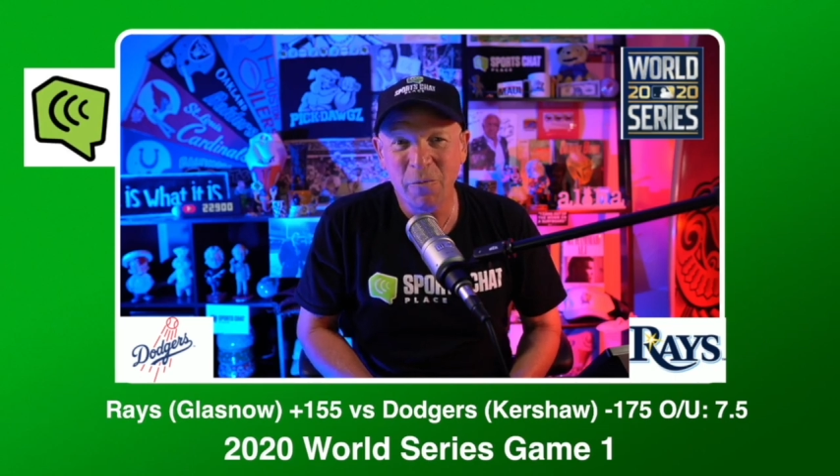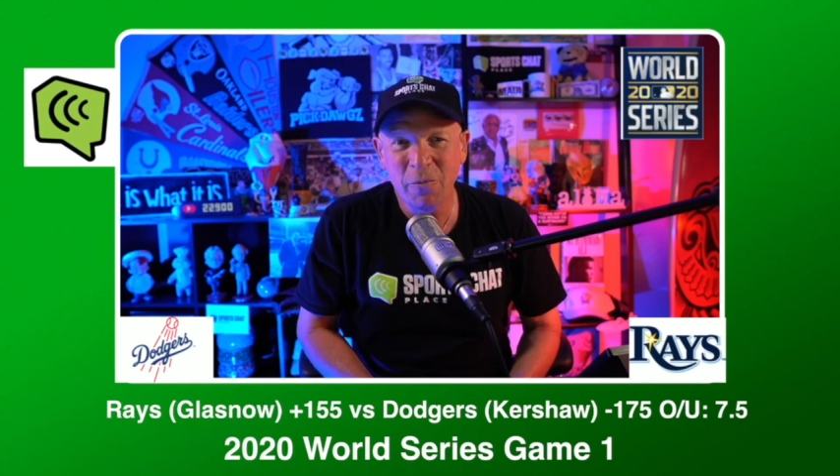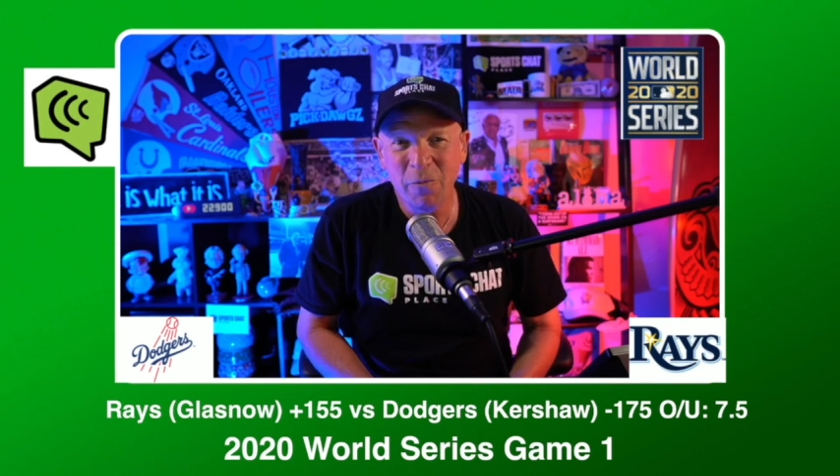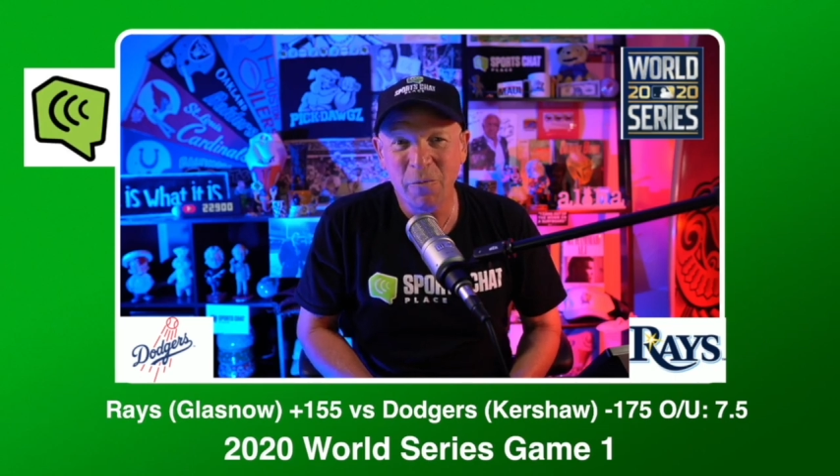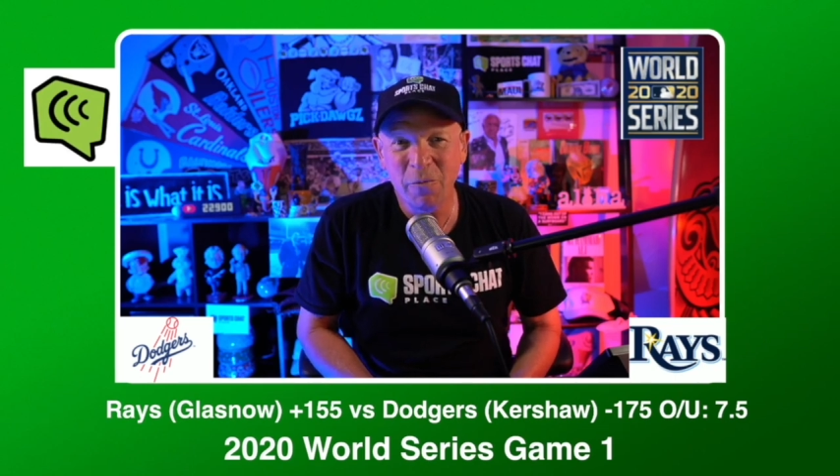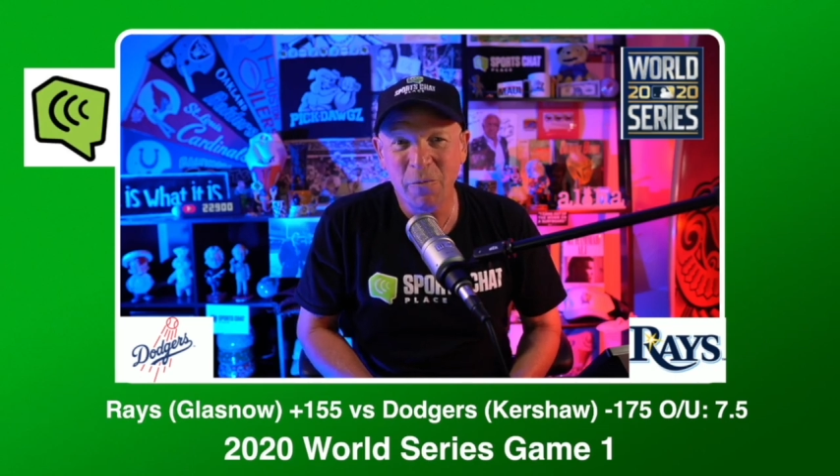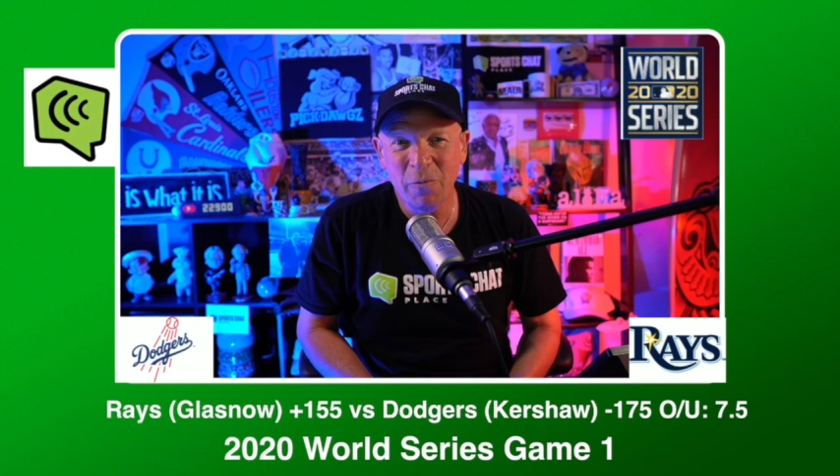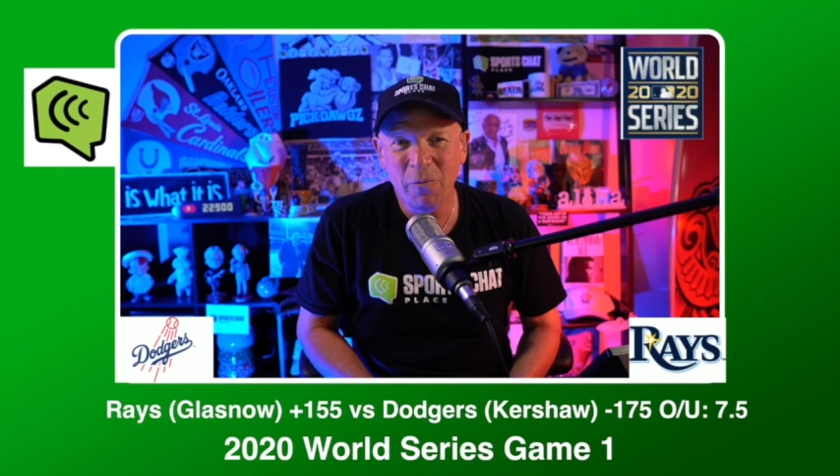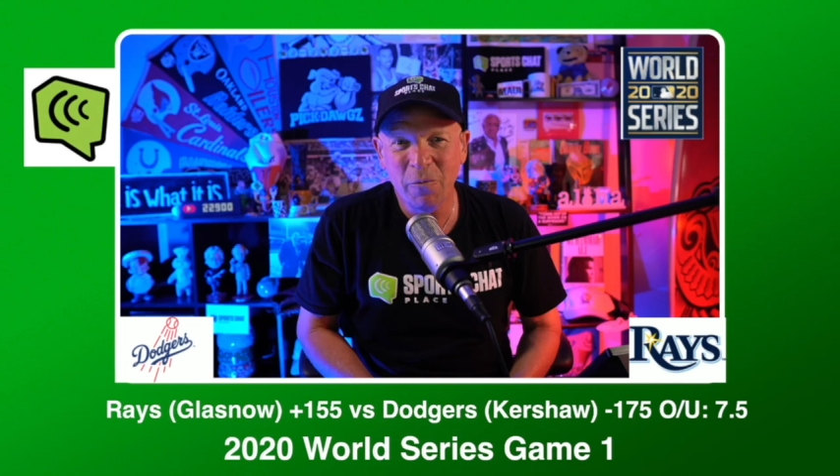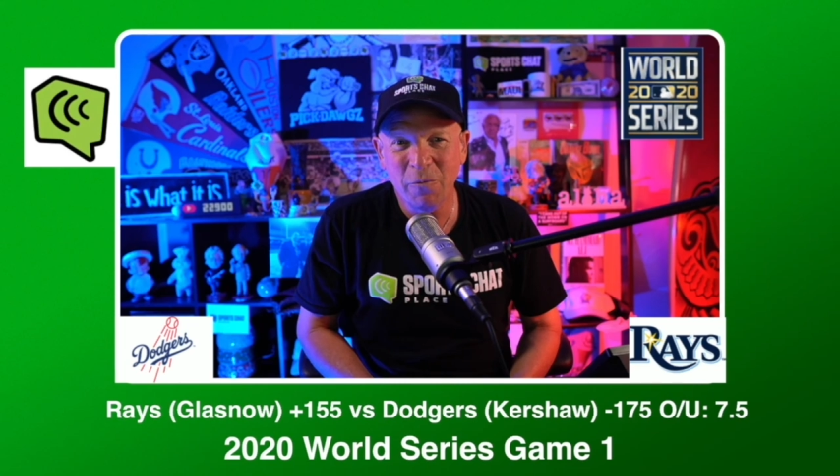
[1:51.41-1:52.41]

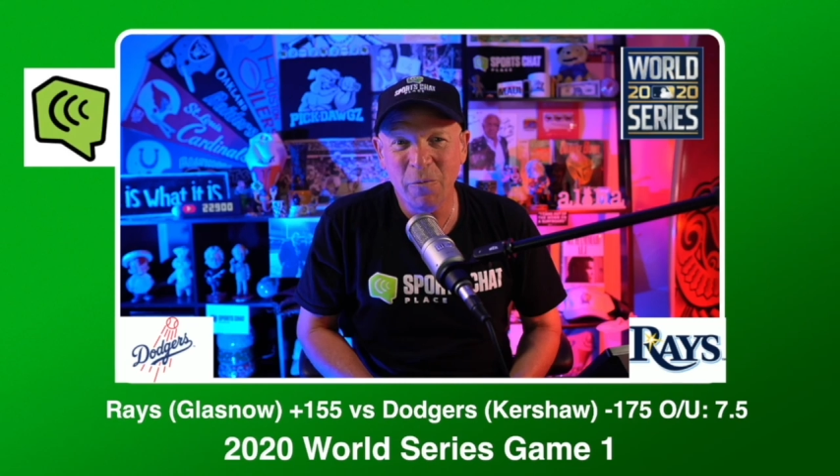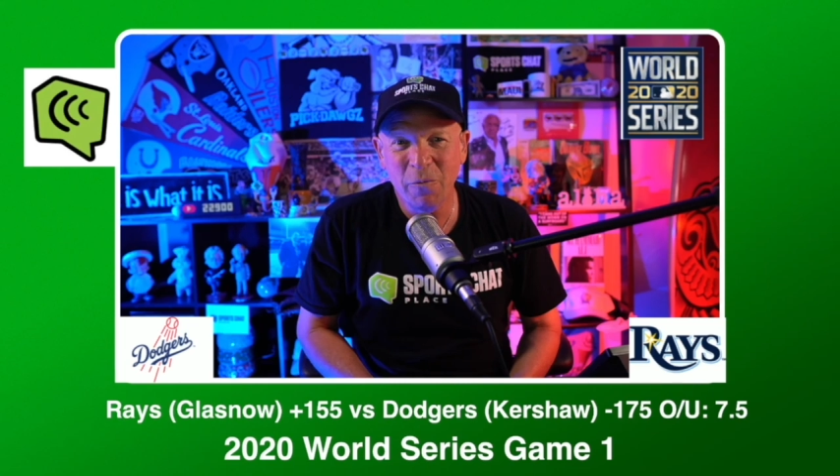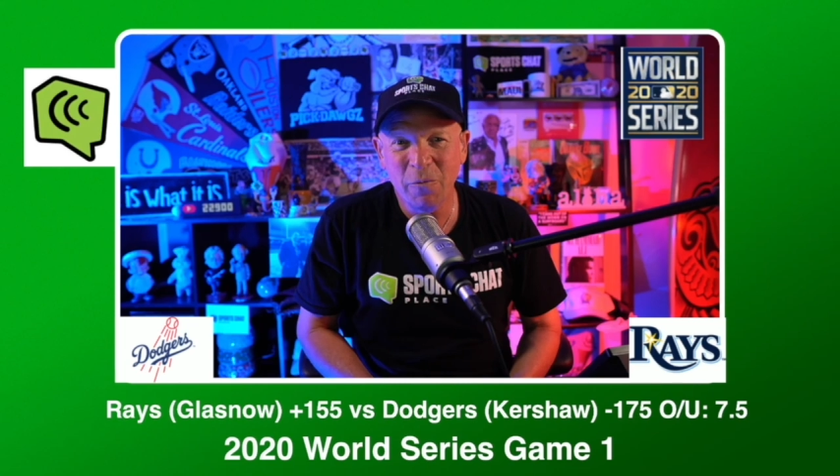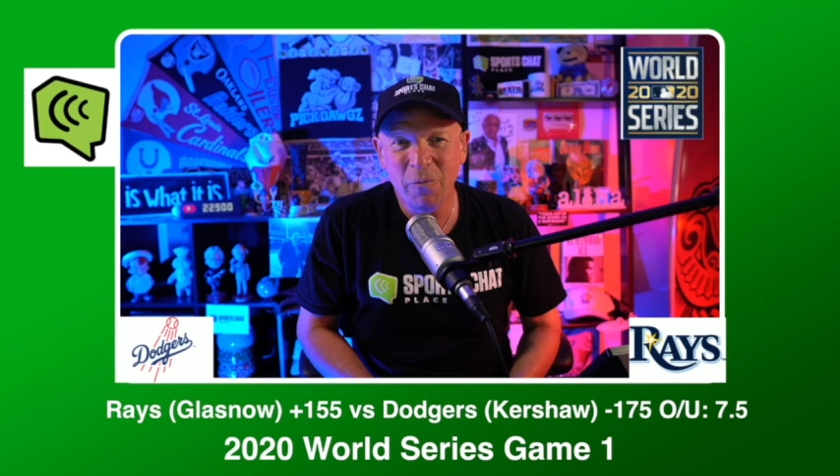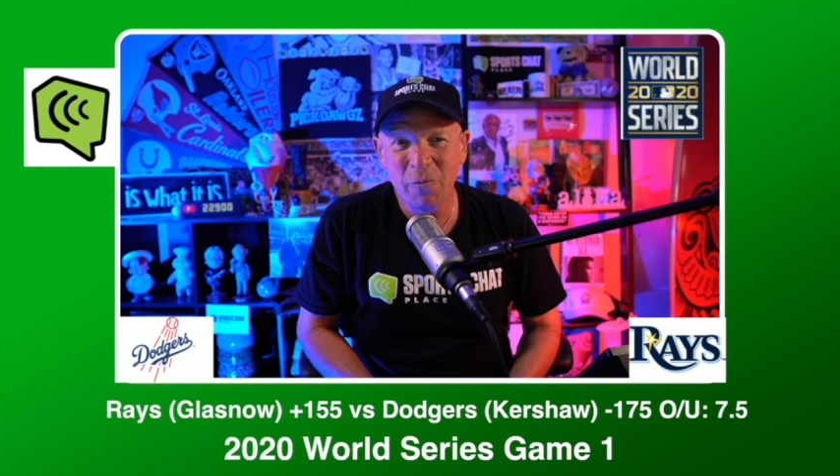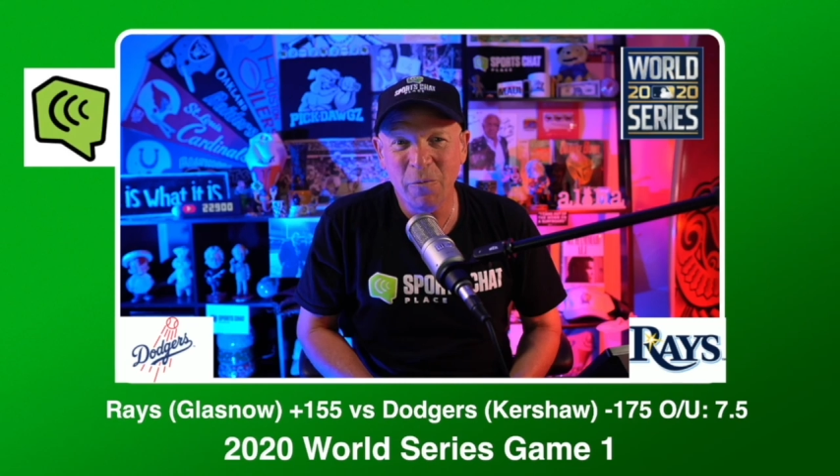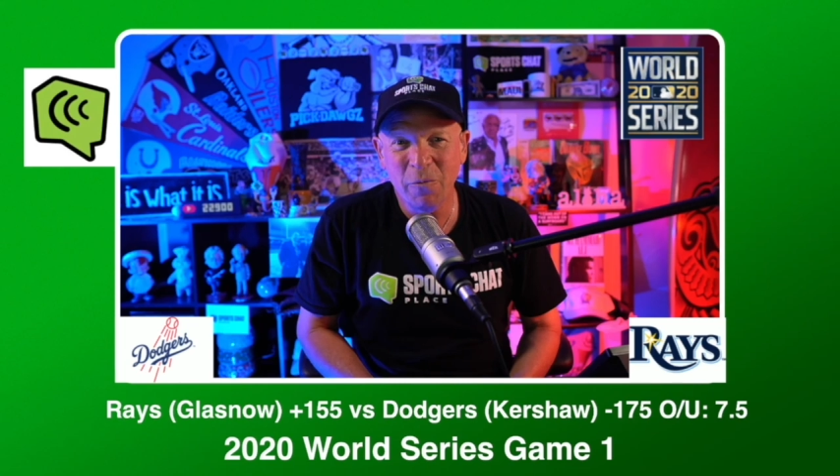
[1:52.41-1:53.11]
postseason woes,